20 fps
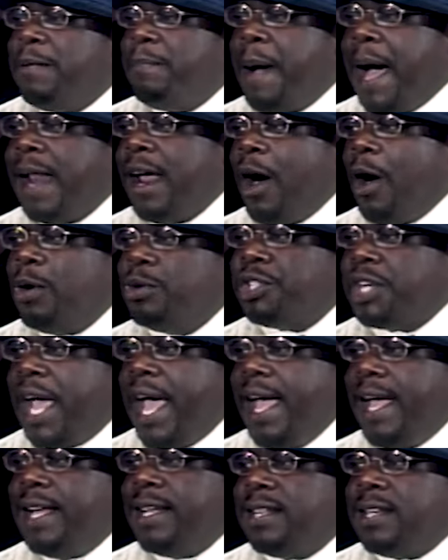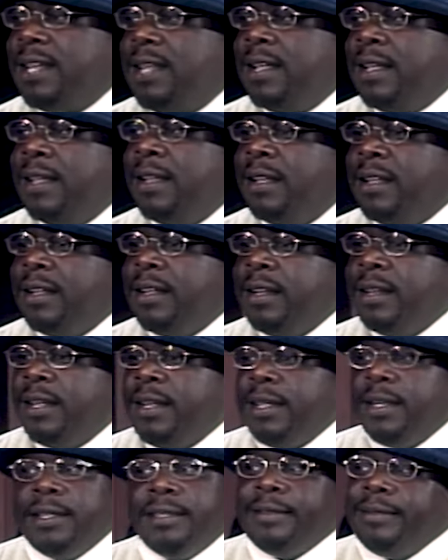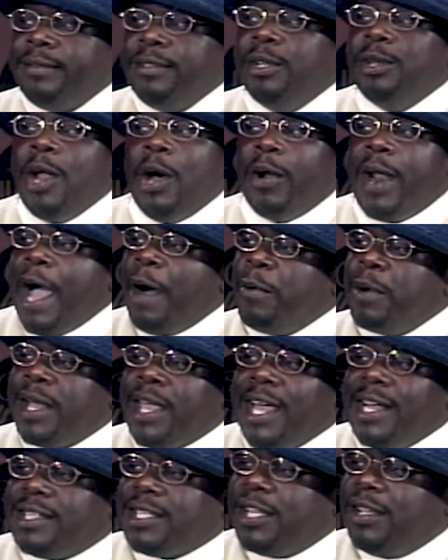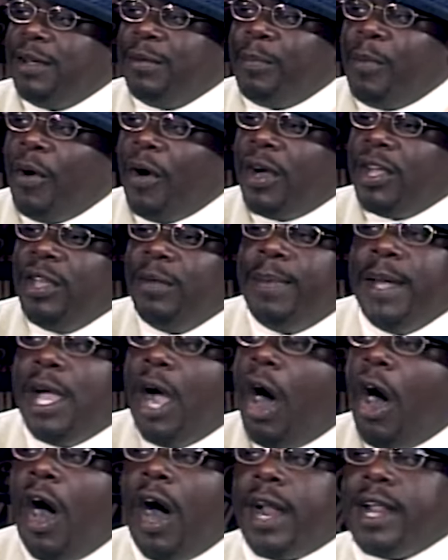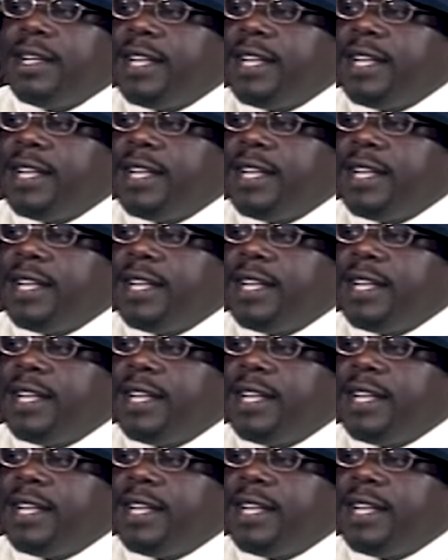by the OJs. You know that one get to you, boy. You be hard as